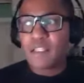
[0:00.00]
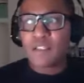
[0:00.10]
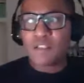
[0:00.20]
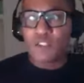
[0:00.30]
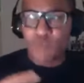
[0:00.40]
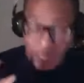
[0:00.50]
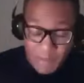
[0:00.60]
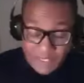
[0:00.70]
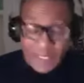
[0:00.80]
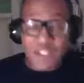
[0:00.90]
the
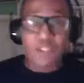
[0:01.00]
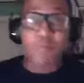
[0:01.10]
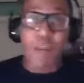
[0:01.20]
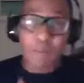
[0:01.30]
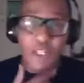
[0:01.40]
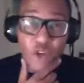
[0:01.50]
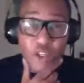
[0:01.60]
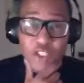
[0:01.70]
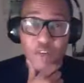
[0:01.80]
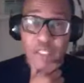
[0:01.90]
recommendation by my
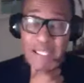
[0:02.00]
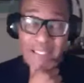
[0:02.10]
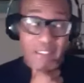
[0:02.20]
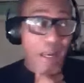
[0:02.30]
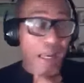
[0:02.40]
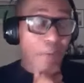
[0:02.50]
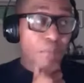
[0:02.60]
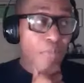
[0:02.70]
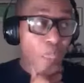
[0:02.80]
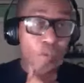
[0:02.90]
doctor at that time
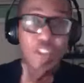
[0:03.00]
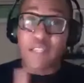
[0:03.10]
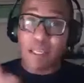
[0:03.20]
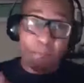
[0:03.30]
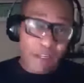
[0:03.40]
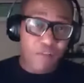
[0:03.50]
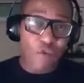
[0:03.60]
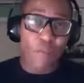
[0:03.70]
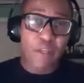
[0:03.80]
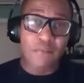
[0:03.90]
was to take
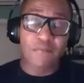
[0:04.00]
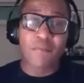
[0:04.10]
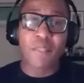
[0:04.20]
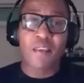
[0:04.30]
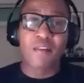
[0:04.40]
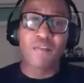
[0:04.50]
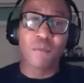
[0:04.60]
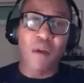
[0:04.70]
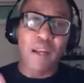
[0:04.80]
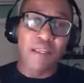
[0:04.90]
metformin for
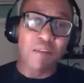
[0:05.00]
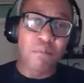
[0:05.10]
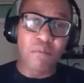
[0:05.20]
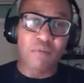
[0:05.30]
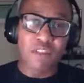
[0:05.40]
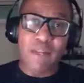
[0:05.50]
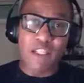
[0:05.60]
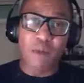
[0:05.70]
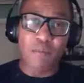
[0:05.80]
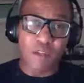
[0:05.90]
my blood, to manage my
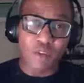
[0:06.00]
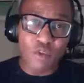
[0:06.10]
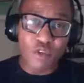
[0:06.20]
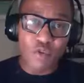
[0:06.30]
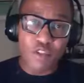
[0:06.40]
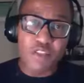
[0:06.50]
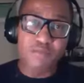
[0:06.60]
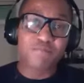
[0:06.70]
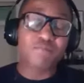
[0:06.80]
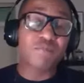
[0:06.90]
blood glucose,
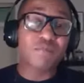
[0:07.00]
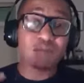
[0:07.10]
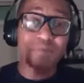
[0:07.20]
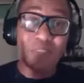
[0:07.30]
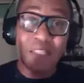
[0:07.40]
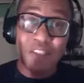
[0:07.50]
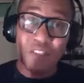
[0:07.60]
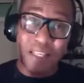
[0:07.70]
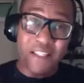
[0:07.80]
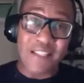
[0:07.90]
to take
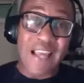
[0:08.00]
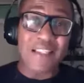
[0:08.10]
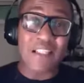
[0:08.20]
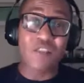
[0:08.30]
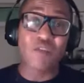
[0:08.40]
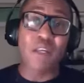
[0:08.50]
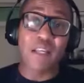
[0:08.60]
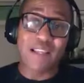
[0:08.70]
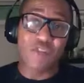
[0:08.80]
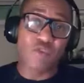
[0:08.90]
statins for my
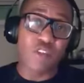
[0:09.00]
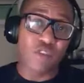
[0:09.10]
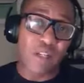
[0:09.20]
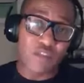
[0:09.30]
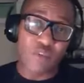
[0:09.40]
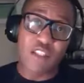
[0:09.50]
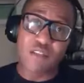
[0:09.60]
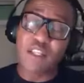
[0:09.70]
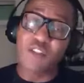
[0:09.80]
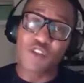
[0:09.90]
cholesterol, triglycerides
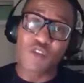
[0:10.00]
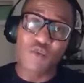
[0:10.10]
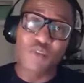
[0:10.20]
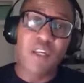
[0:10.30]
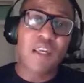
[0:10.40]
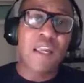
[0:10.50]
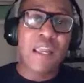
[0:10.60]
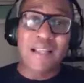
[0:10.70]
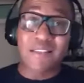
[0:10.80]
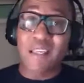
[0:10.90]
issue, and
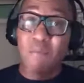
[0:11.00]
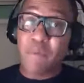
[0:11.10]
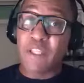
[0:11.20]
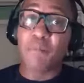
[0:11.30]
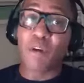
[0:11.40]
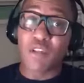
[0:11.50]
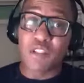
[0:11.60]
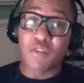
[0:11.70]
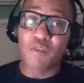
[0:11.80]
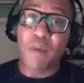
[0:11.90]
to take beta blockers
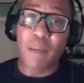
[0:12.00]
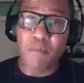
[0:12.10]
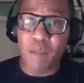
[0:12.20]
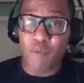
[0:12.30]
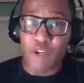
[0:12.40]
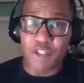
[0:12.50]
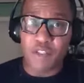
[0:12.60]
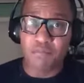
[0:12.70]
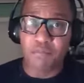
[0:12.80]
for my blood pressure.